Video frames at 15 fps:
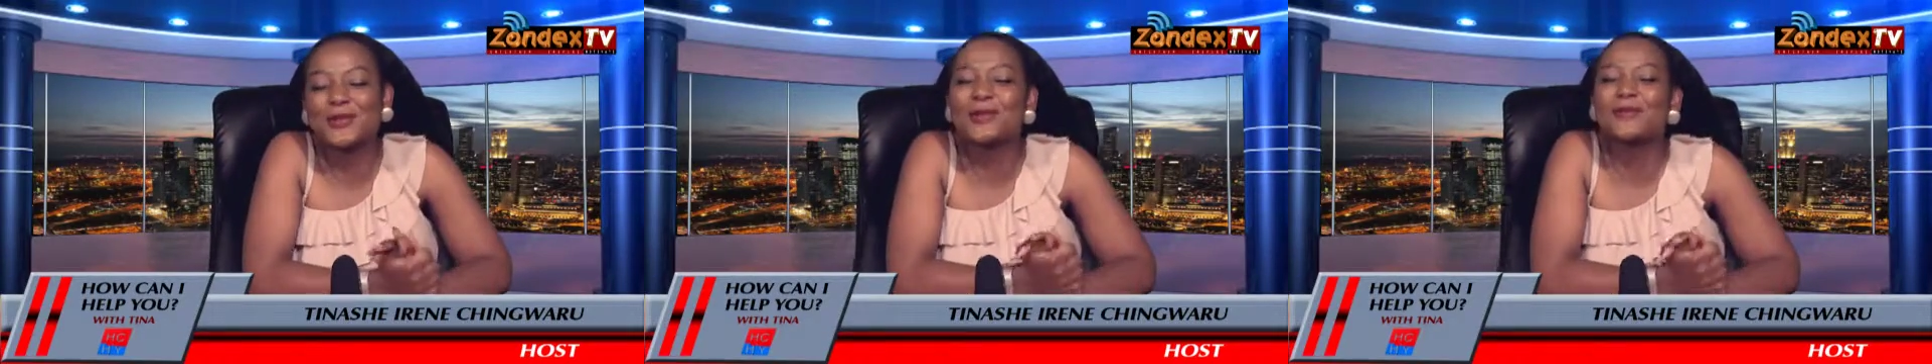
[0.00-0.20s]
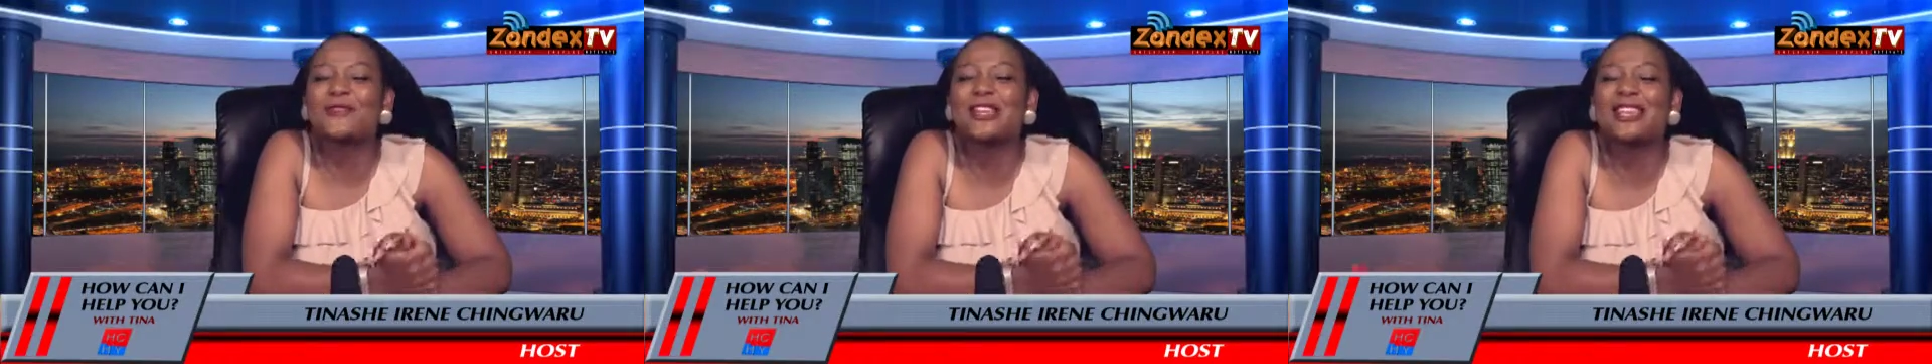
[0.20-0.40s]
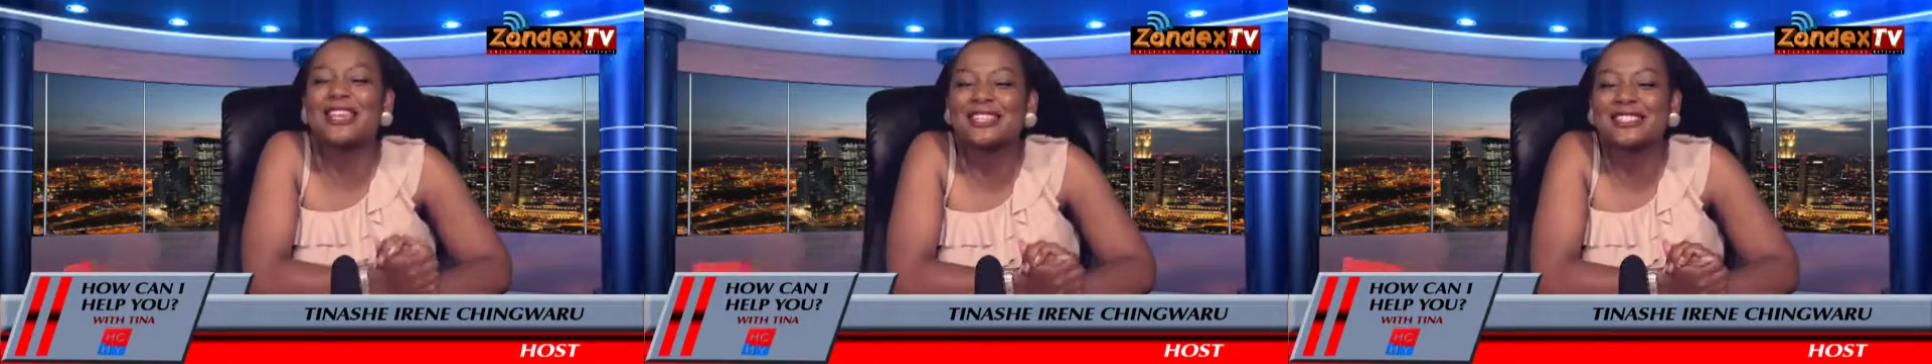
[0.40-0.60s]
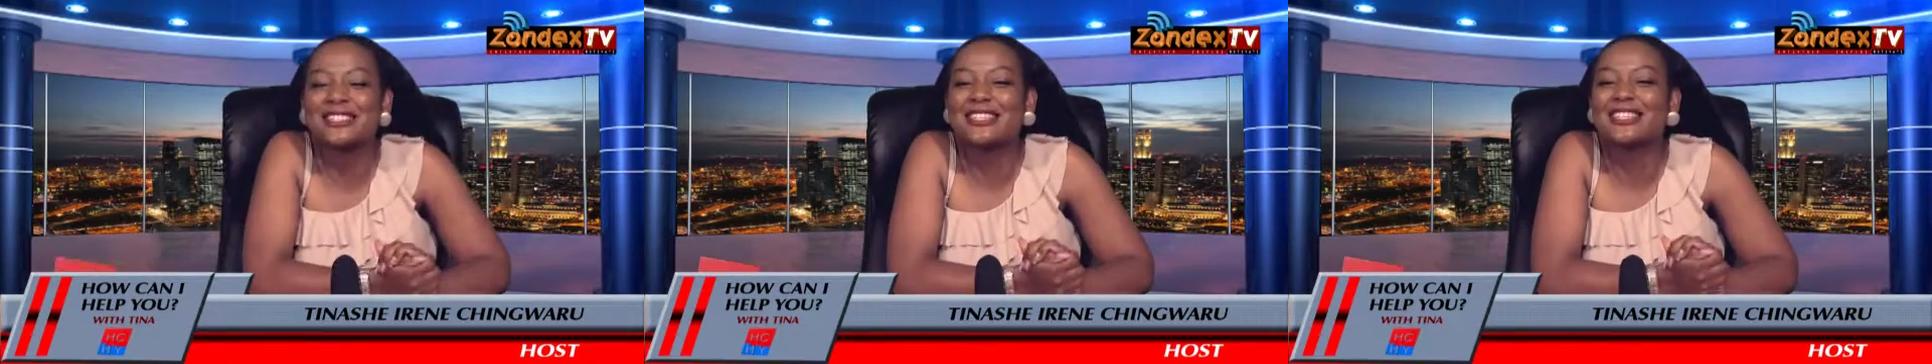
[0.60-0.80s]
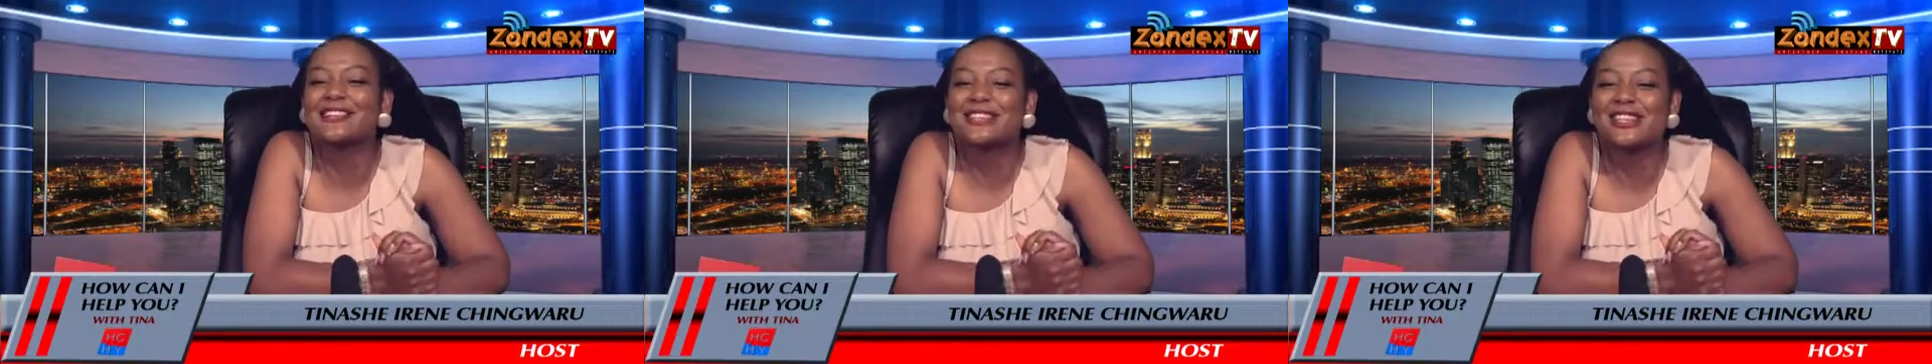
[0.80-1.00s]
of a
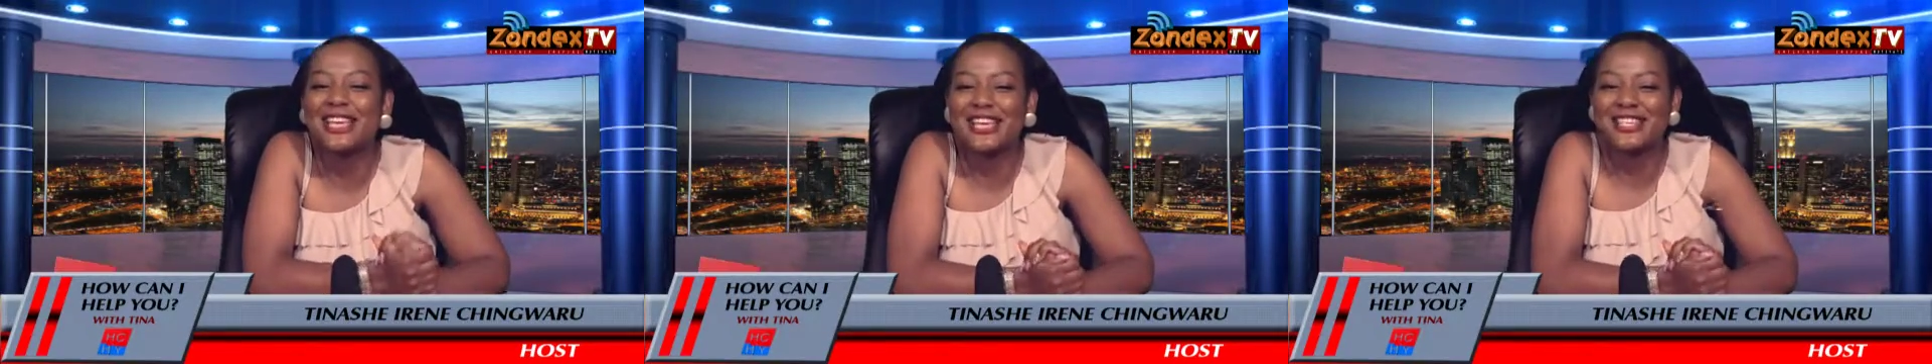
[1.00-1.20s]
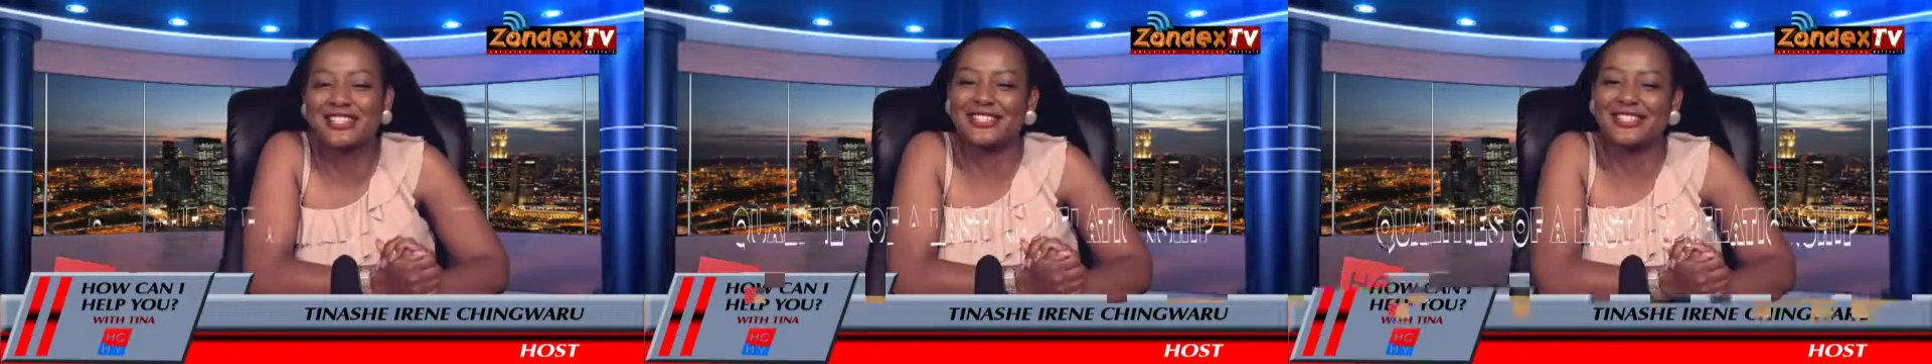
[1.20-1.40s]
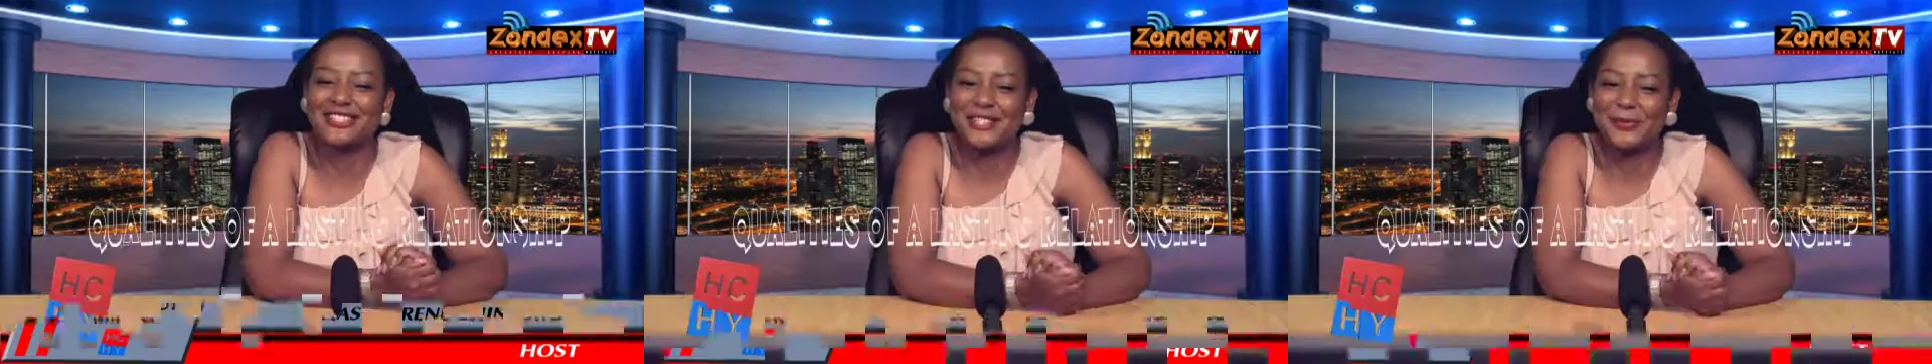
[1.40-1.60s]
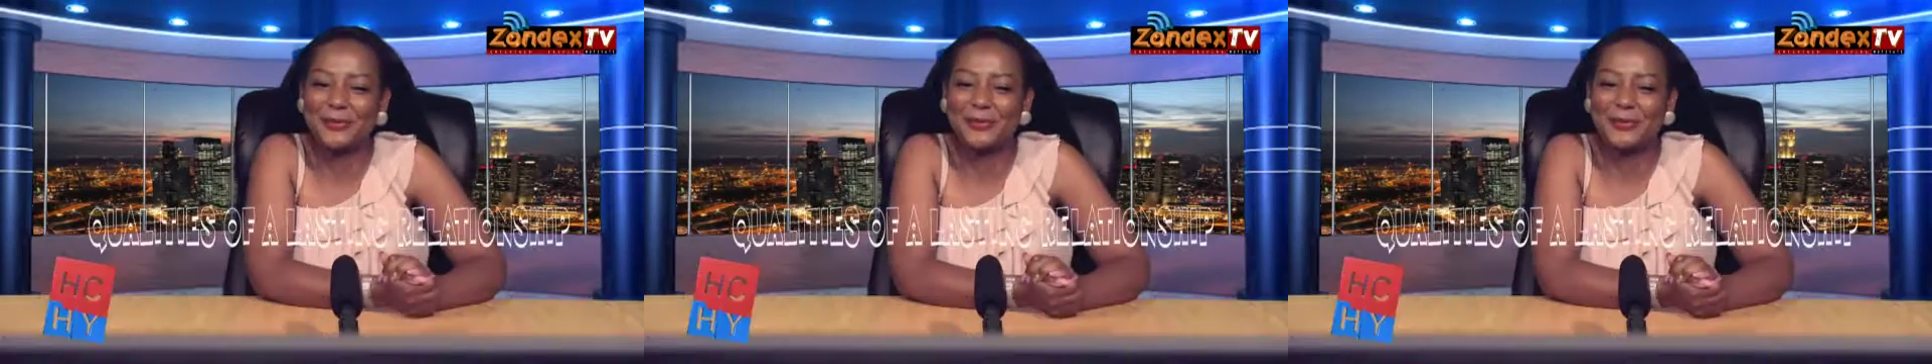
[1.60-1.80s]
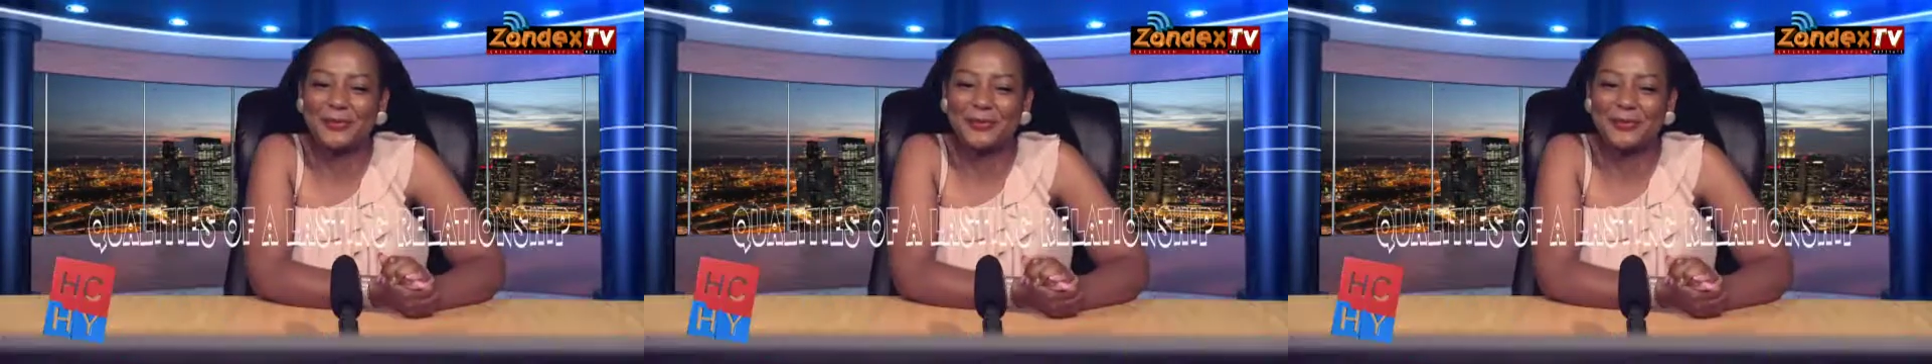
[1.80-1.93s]
lasting relationship.